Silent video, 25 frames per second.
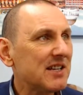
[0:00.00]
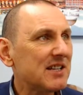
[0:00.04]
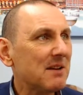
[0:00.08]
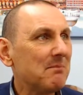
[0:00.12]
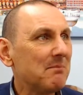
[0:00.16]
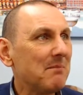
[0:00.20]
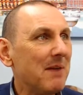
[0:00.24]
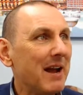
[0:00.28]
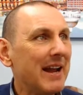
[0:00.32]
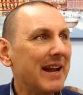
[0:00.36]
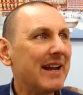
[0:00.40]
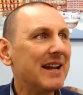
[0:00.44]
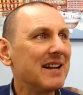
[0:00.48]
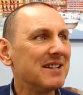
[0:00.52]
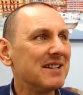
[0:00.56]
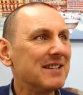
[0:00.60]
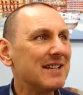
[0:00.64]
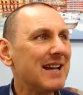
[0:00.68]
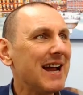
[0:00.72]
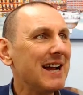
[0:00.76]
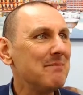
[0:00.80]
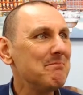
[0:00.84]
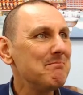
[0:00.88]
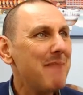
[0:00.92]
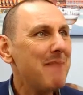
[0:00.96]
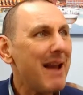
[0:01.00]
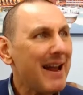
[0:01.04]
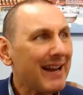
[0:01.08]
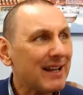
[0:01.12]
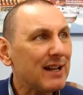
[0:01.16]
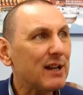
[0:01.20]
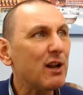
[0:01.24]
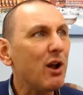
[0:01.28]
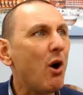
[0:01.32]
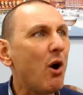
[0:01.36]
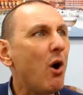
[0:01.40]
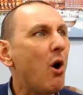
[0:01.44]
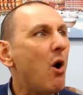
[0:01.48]
may contain
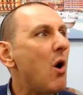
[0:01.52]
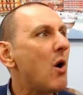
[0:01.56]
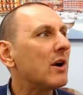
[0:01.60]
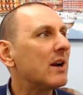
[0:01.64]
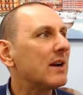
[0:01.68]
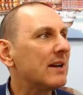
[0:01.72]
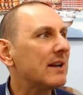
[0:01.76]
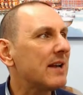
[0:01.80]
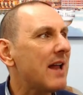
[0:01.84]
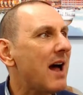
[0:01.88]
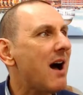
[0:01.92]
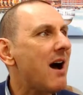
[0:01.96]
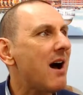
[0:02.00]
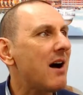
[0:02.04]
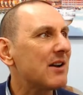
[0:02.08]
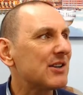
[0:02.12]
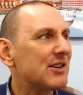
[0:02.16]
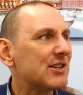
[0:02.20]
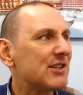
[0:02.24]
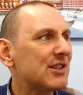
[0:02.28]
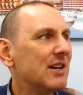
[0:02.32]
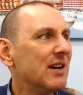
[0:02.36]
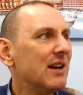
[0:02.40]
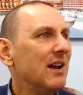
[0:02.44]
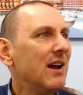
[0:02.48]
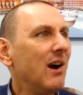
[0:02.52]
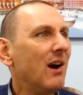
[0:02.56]
metal or glass